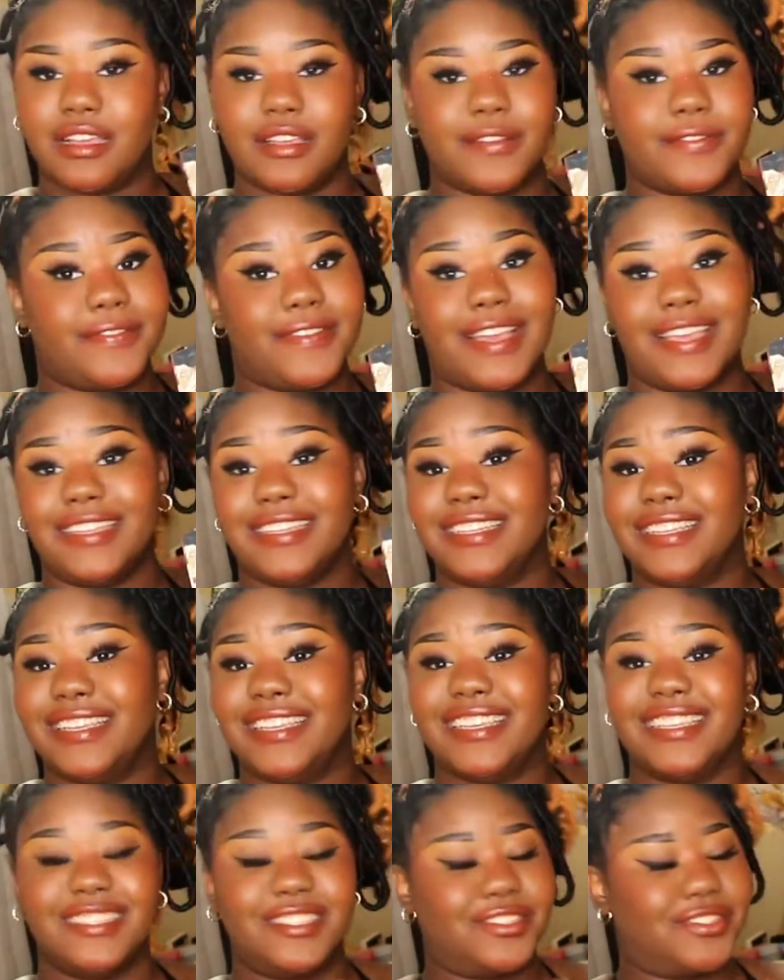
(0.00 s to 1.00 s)
Find
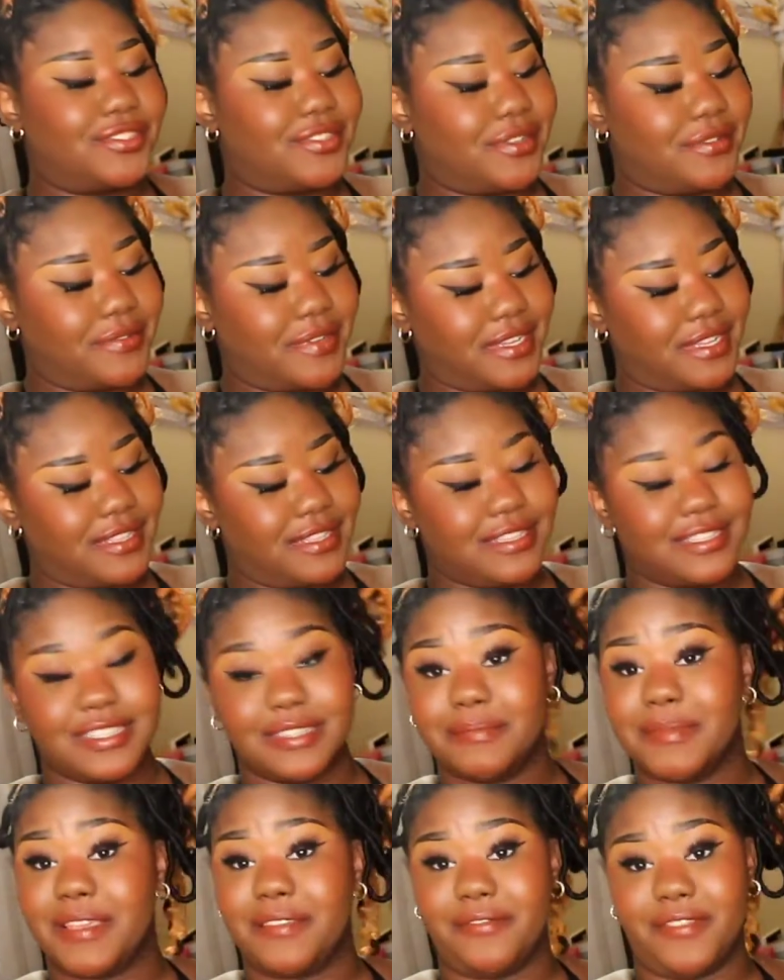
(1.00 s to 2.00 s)
it. It's so good. This
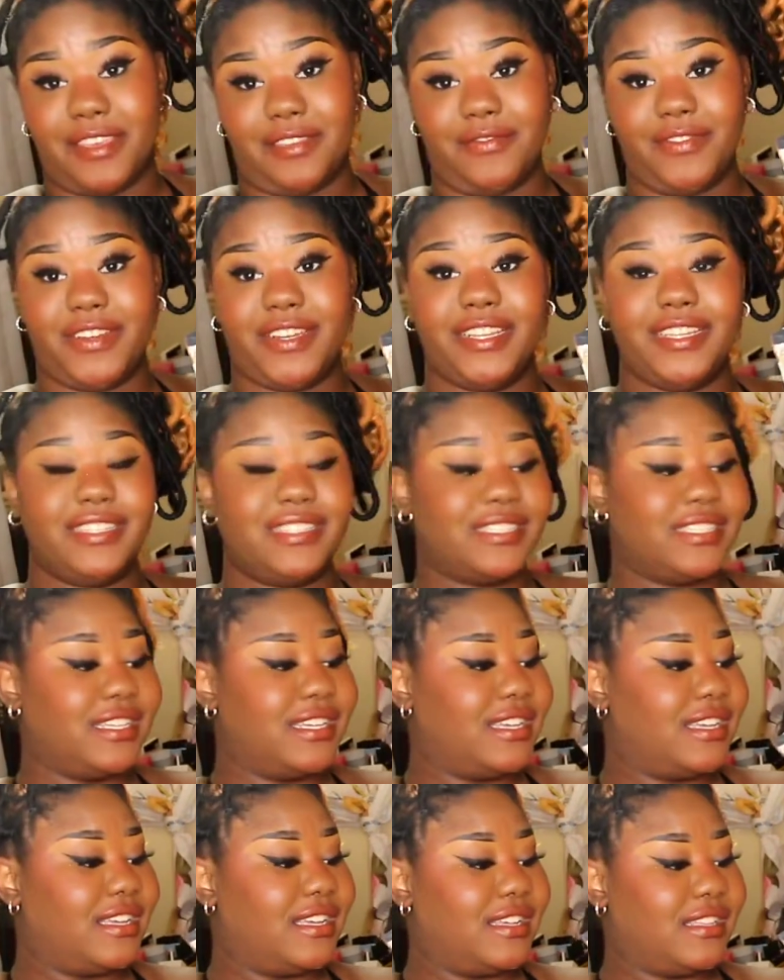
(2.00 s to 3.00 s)
is my favorite.
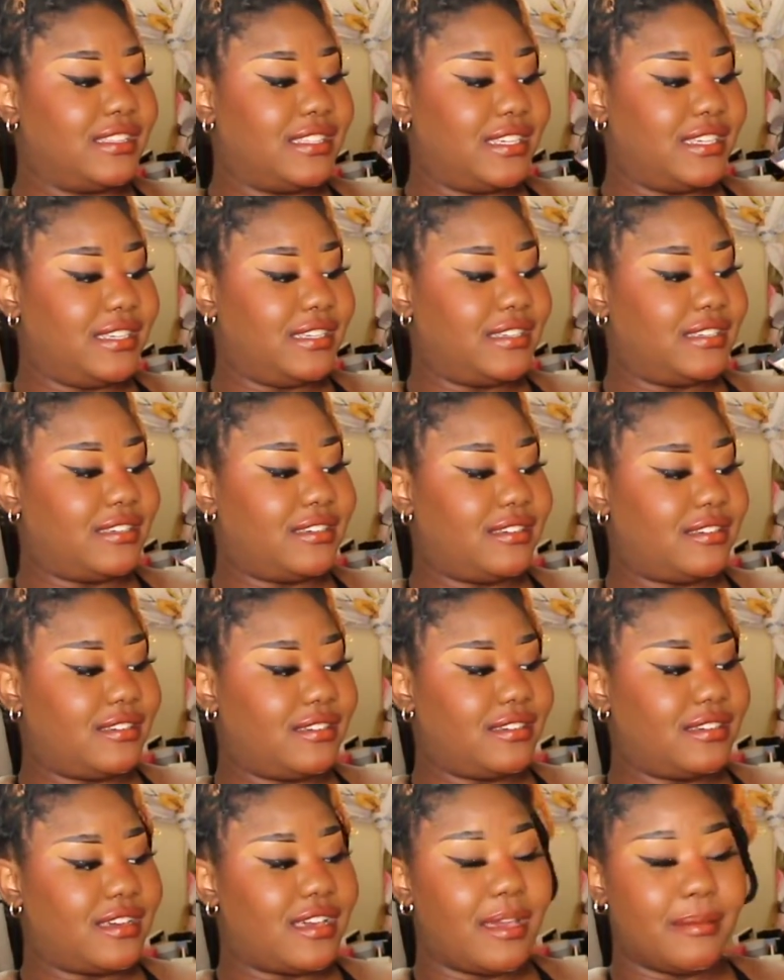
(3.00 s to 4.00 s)
Like,
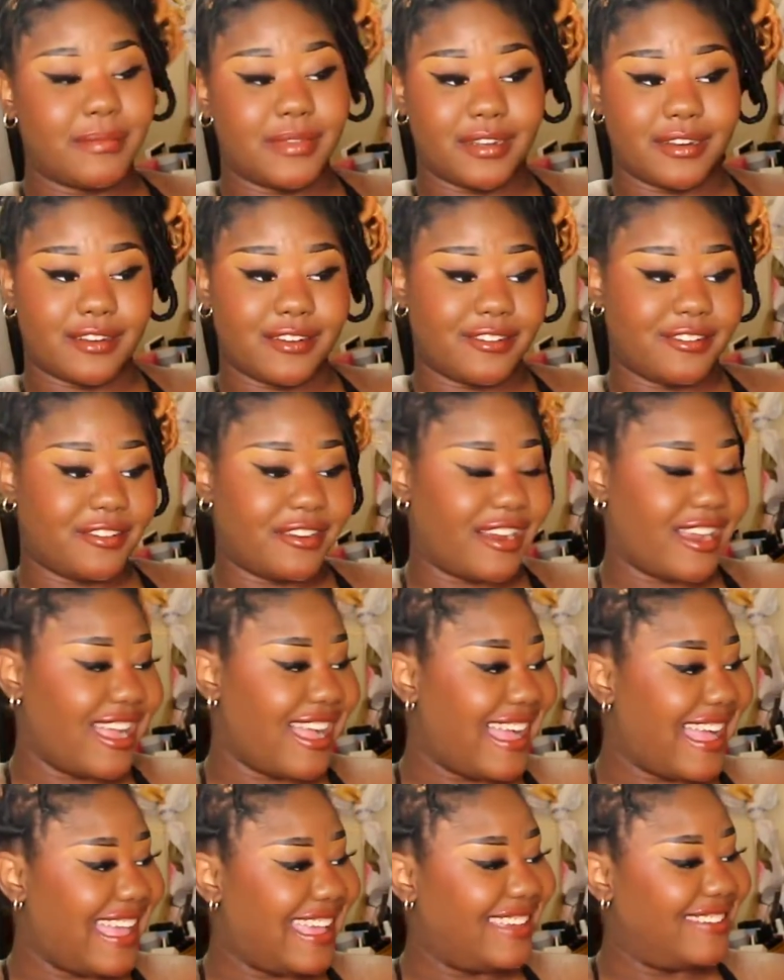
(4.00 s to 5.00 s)
I'm gonna
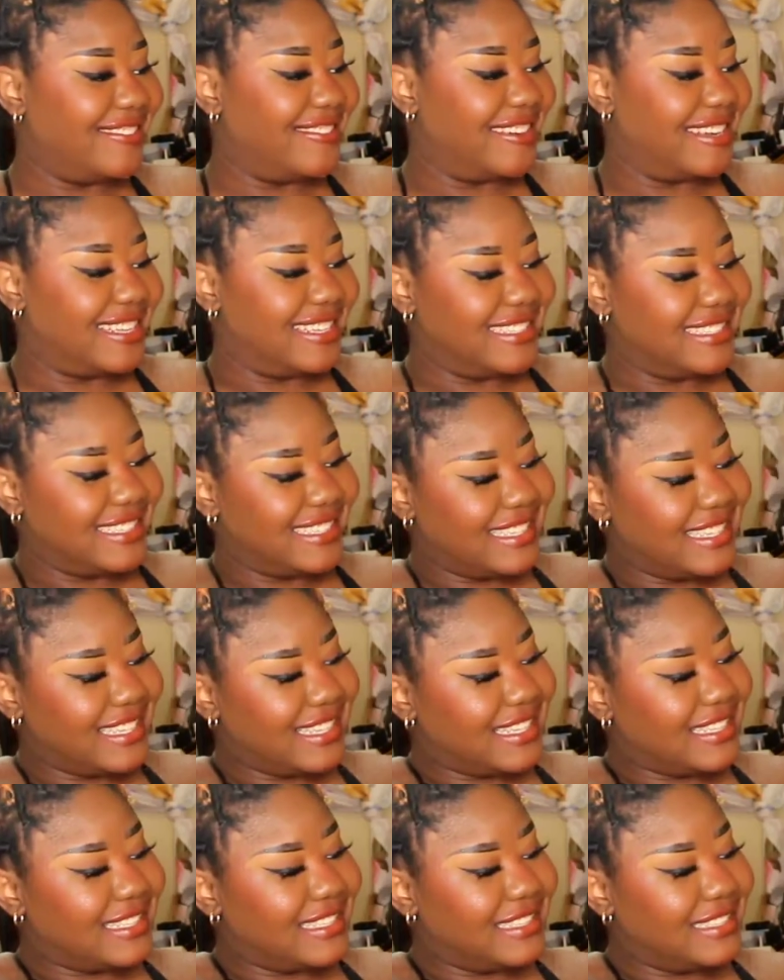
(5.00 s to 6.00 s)
cry when
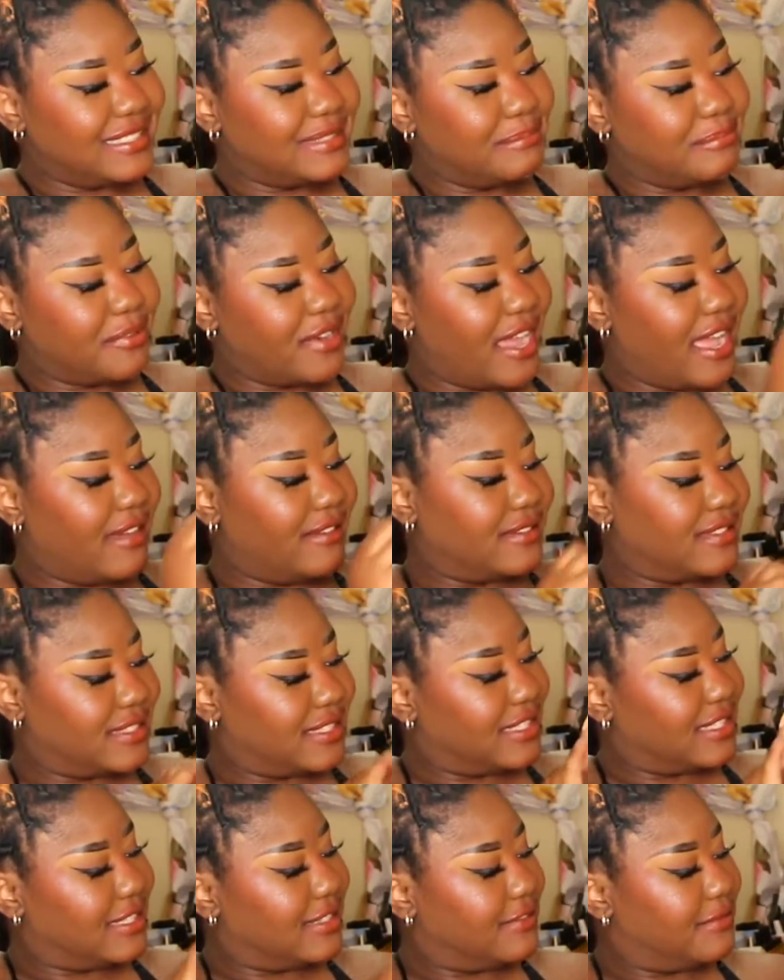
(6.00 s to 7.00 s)
these
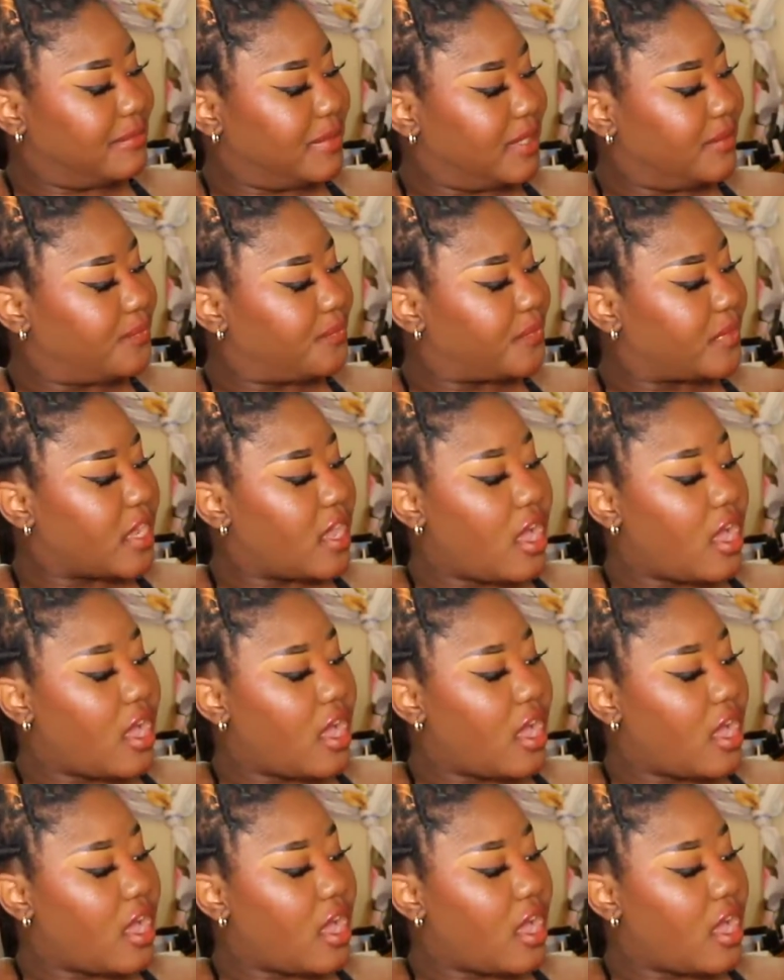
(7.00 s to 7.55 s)
browns leave me.